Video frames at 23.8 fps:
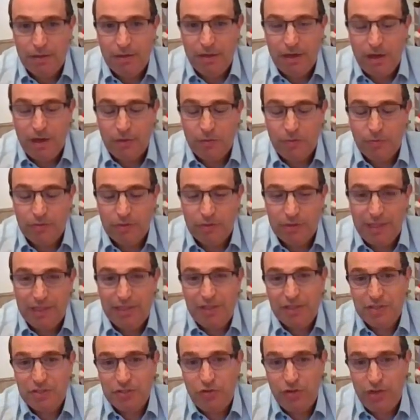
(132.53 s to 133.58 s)
Now,
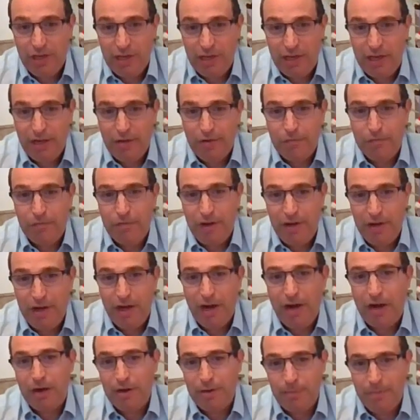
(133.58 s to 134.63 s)
that is really very
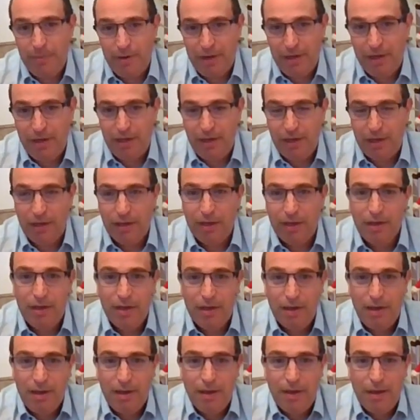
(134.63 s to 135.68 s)
heartbreaking.
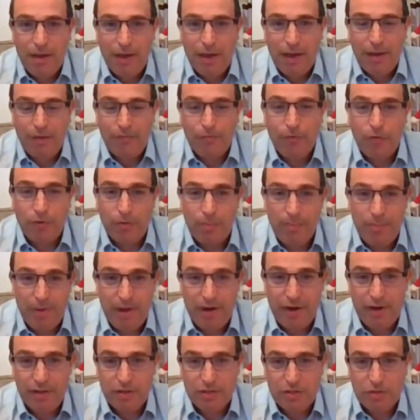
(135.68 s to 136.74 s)
Uh, for
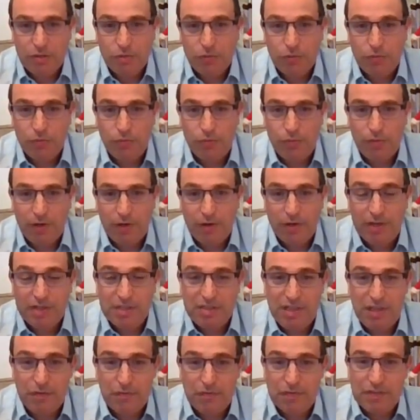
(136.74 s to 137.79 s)
parents to
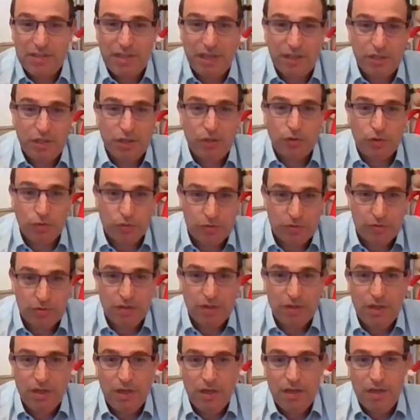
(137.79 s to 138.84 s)
receive such a note.
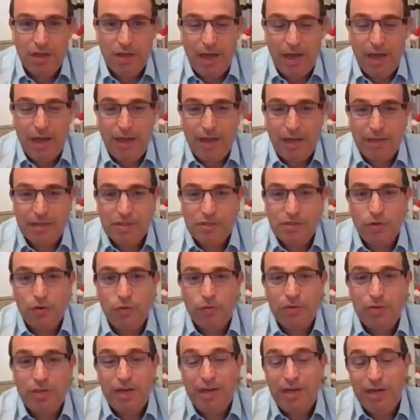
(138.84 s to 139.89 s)
Uh,
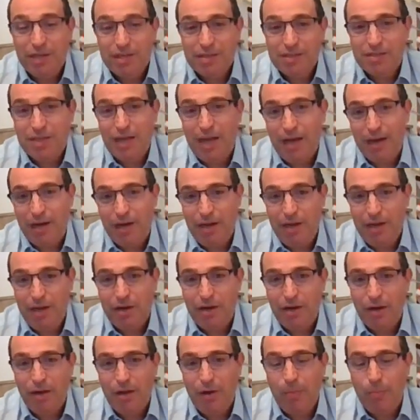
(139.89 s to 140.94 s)
so there is a
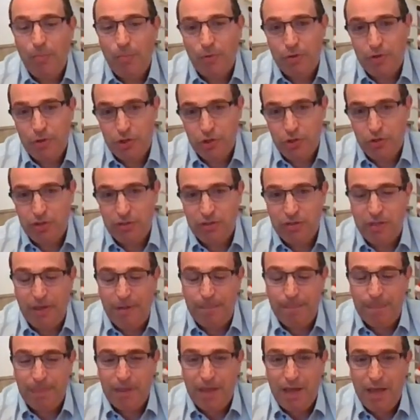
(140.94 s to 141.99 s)
clear
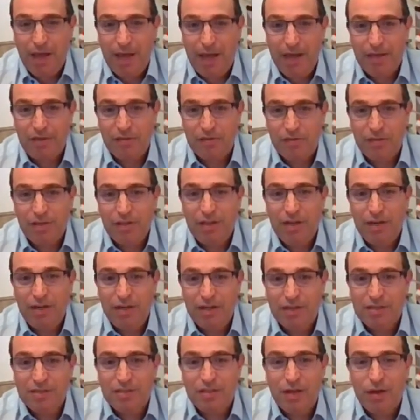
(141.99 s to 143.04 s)
opportunity and there
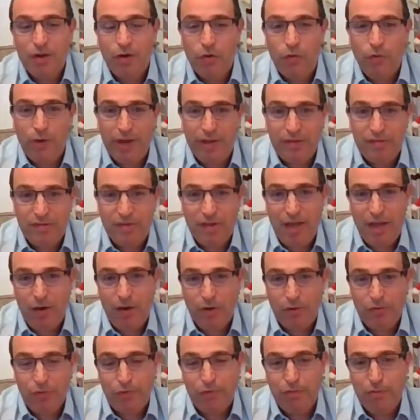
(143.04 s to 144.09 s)
is quite a
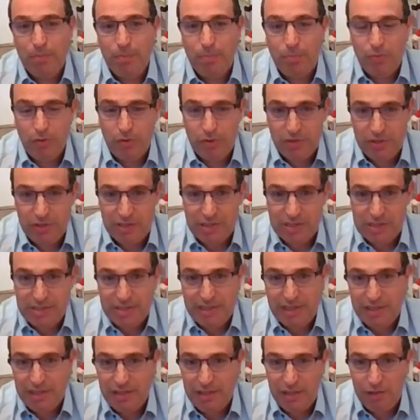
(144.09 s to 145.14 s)
lot of importance
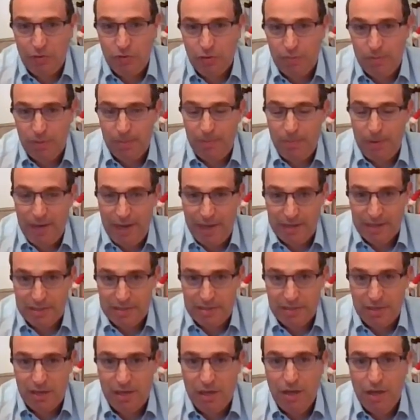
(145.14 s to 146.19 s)
that need to be
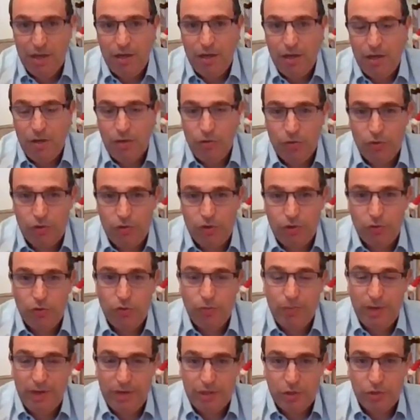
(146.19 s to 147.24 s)
placed in order
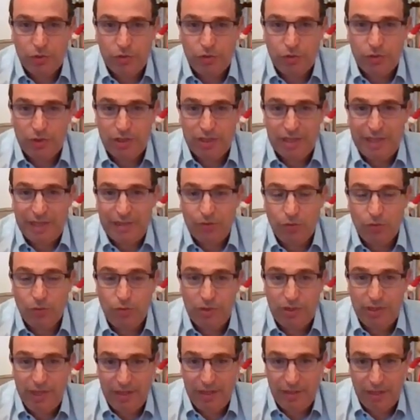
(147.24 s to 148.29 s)
to make sure that
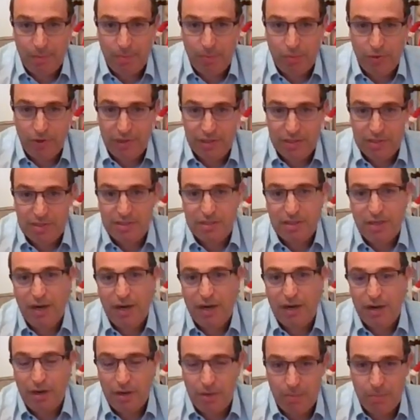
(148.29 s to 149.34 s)
all data points
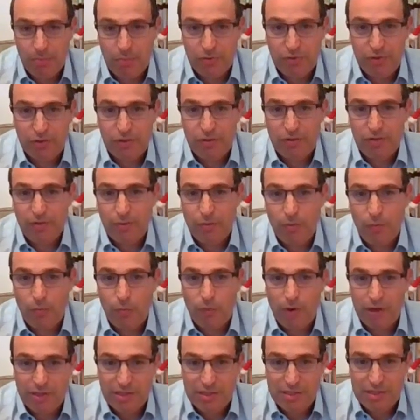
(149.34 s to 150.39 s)
are inputted
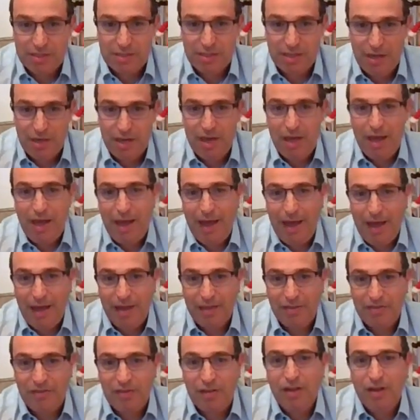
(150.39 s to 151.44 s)
once
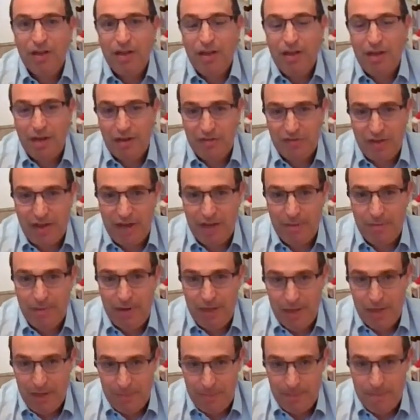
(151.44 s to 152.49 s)
and in a
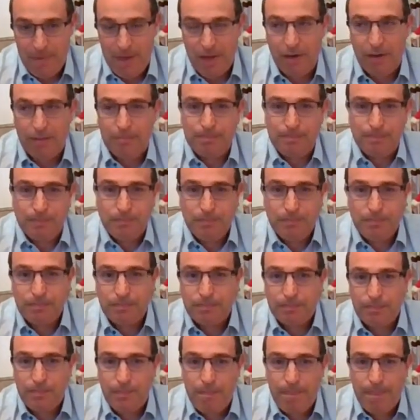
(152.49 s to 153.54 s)
timely manner.
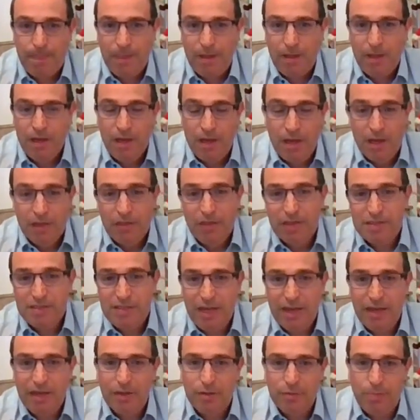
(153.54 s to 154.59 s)
The
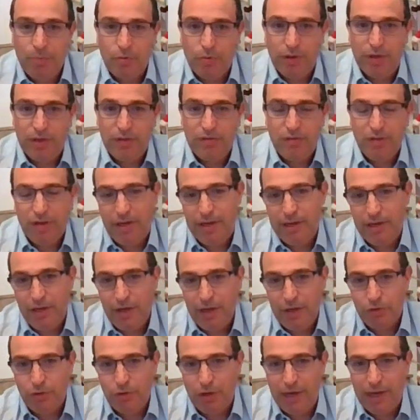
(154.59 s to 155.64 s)
second point I'd
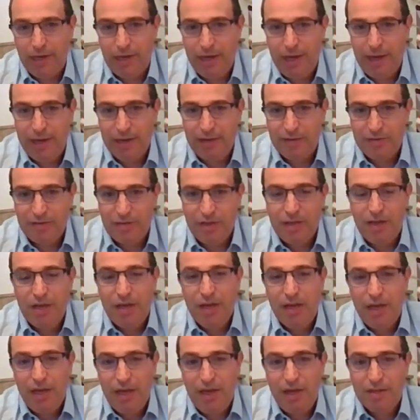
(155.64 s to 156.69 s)
like to highlight
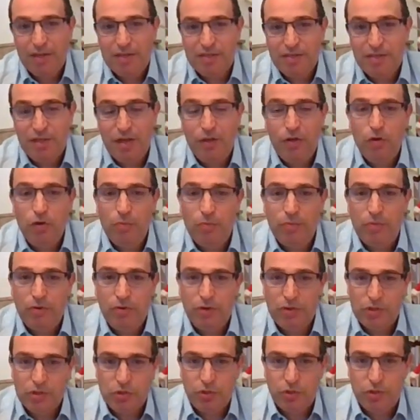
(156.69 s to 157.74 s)
is the human
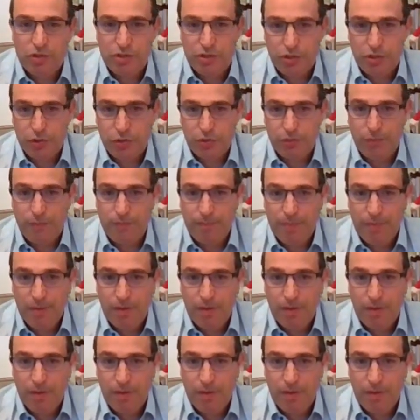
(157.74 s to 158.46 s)
resource issue.